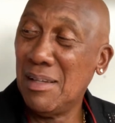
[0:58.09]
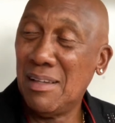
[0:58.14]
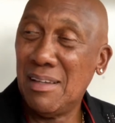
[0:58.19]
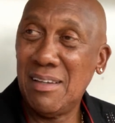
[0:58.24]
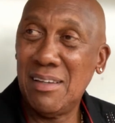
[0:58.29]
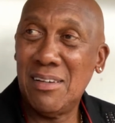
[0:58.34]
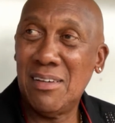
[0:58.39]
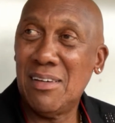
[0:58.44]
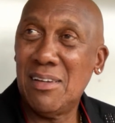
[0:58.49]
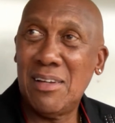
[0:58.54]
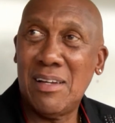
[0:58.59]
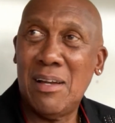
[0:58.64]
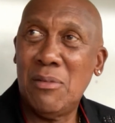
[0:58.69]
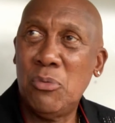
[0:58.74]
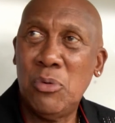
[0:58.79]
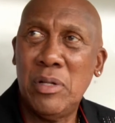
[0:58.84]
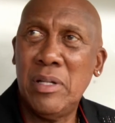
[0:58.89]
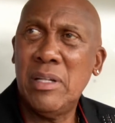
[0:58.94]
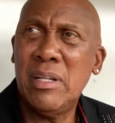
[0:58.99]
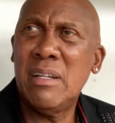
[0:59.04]
You know, I
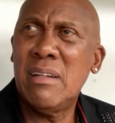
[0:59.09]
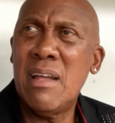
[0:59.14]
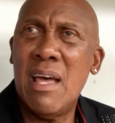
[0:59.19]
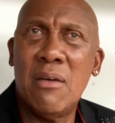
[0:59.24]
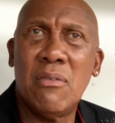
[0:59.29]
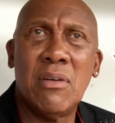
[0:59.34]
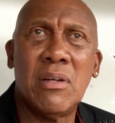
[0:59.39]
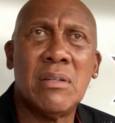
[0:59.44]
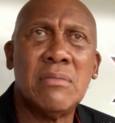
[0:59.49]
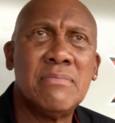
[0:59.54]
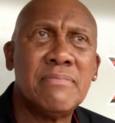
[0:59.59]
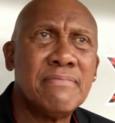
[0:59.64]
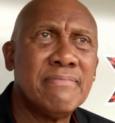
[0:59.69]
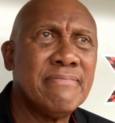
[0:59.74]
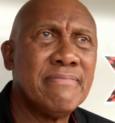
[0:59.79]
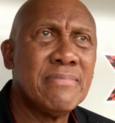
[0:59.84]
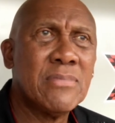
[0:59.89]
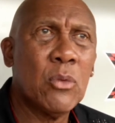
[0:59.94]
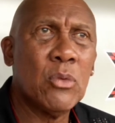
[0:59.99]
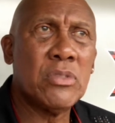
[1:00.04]
really didn't have
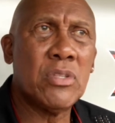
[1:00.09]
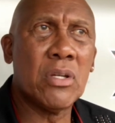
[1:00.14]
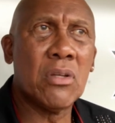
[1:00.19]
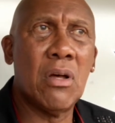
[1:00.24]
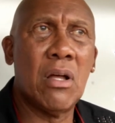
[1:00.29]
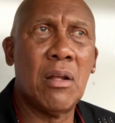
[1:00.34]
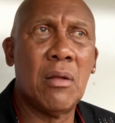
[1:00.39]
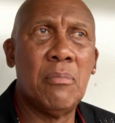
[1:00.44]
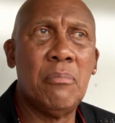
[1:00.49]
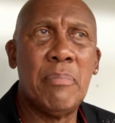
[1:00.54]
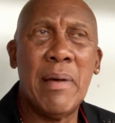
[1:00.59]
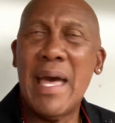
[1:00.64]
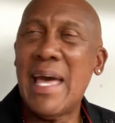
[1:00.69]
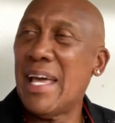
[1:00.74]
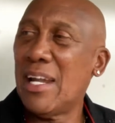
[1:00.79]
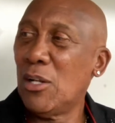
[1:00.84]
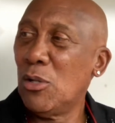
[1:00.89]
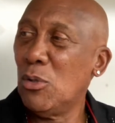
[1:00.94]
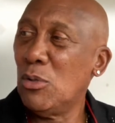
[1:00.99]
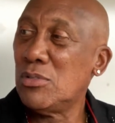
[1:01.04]
what you call a
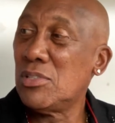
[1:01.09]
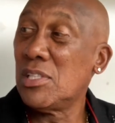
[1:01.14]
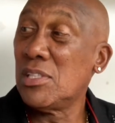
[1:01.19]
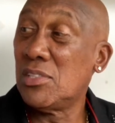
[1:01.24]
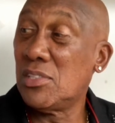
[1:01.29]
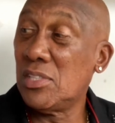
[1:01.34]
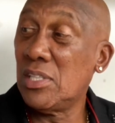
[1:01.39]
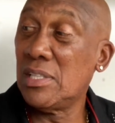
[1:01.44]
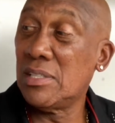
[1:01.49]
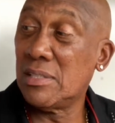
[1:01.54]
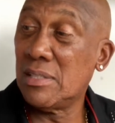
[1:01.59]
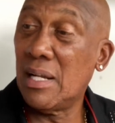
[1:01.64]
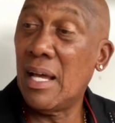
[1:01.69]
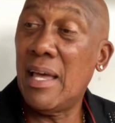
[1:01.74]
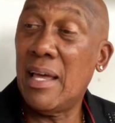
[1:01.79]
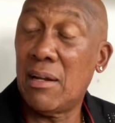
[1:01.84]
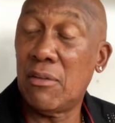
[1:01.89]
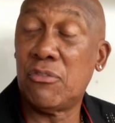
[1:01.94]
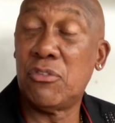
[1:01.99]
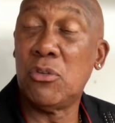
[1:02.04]
bad losing season. I
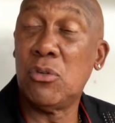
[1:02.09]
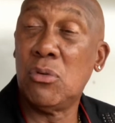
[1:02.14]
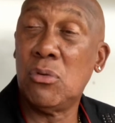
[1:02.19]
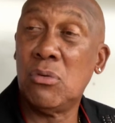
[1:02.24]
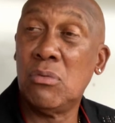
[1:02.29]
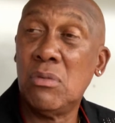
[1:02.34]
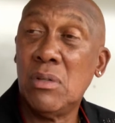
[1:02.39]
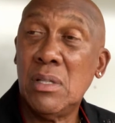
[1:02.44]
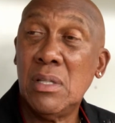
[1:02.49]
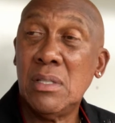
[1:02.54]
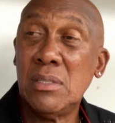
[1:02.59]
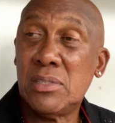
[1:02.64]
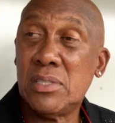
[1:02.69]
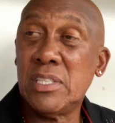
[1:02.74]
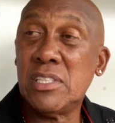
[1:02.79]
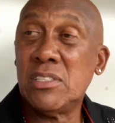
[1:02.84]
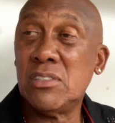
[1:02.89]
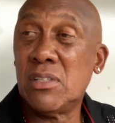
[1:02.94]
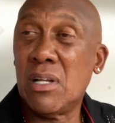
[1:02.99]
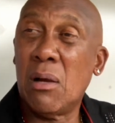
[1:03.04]
had a few
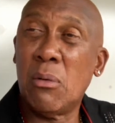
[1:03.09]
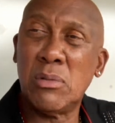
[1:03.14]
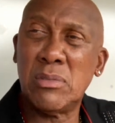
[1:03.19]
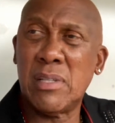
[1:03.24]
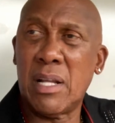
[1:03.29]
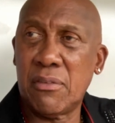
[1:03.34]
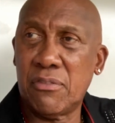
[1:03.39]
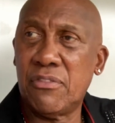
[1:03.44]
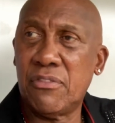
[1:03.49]
seasons where I was like